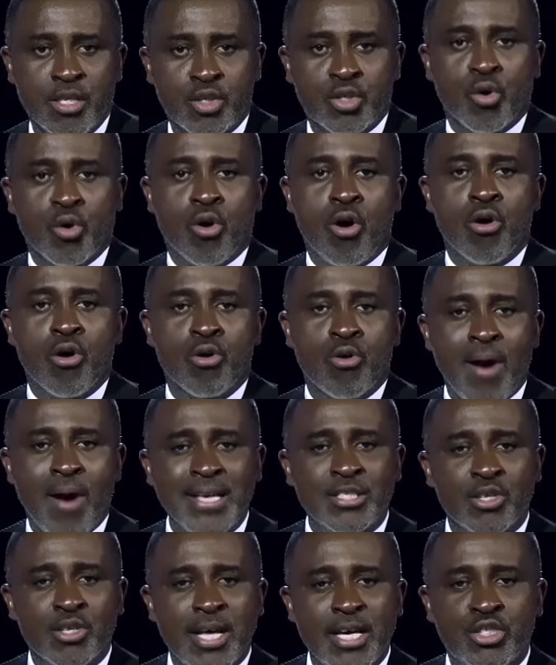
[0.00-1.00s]
So
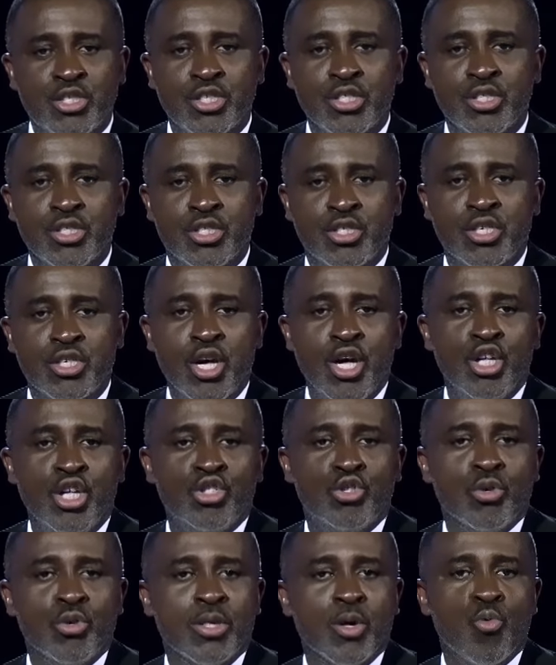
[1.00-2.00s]
congratulations
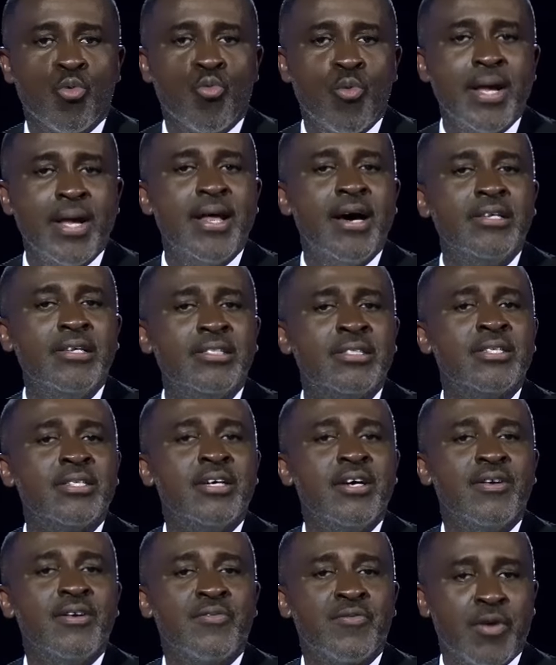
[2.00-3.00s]
to the winners
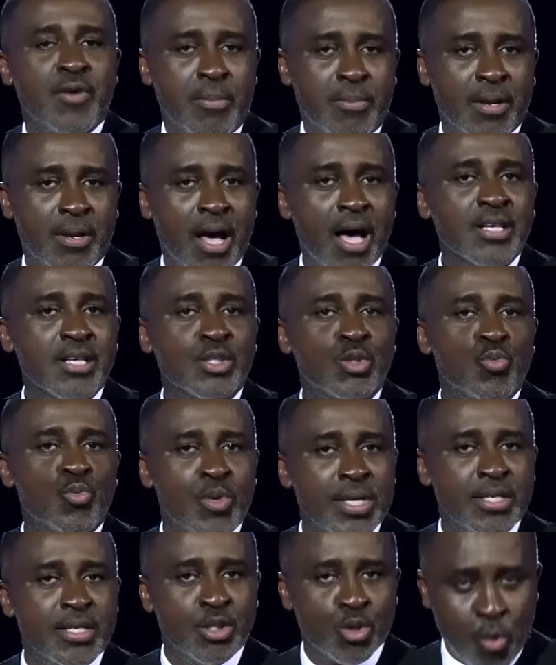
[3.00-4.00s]
from last
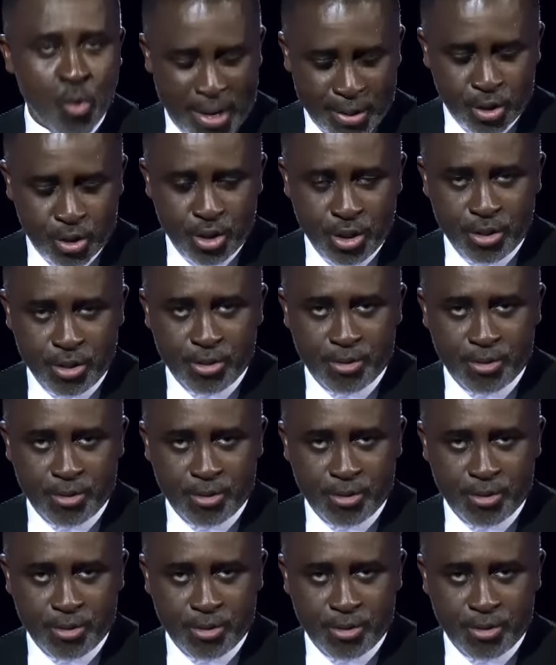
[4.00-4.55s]
week's question.